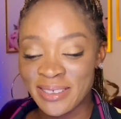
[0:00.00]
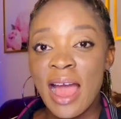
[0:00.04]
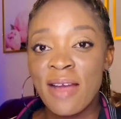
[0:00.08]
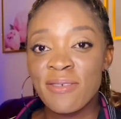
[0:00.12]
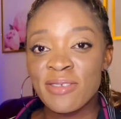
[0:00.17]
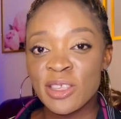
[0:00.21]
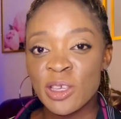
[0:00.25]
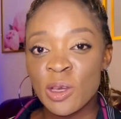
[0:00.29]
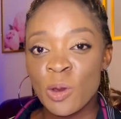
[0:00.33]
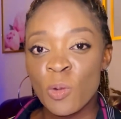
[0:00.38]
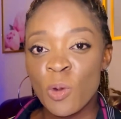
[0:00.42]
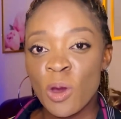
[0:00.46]

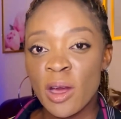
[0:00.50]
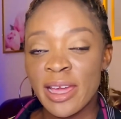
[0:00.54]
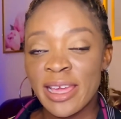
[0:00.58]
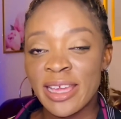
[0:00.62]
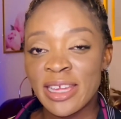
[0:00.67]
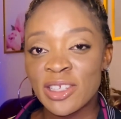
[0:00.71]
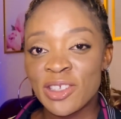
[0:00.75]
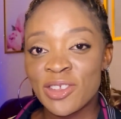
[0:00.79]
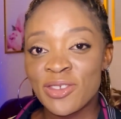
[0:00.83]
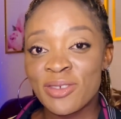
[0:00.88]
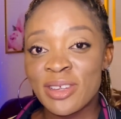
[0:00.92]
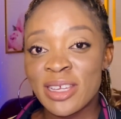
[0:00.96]
After your work
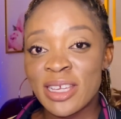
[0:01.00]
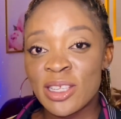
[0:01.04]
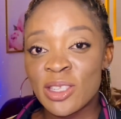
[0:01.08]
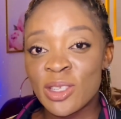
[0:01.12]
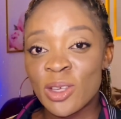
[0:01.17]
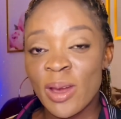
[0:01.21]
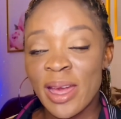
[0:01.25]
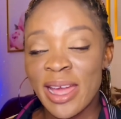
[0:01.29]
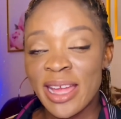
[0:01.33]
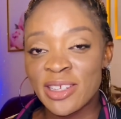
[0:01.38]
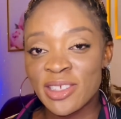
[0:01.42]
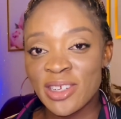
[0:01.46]
history is
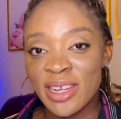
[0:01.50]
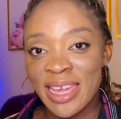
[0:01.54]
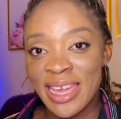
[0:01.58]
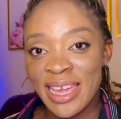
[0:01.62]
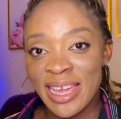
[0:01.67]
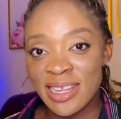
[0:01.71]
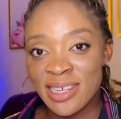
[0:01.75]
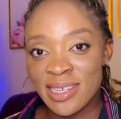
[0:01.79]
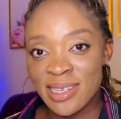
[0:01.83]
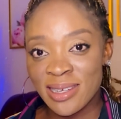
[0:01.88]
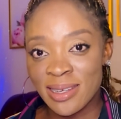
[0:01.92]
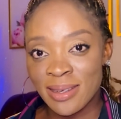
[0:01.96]
your
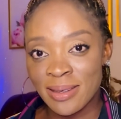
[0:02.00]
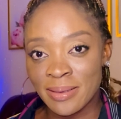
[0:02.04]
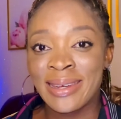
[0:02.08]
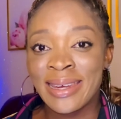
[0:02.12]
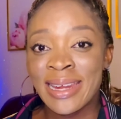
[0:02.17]
education.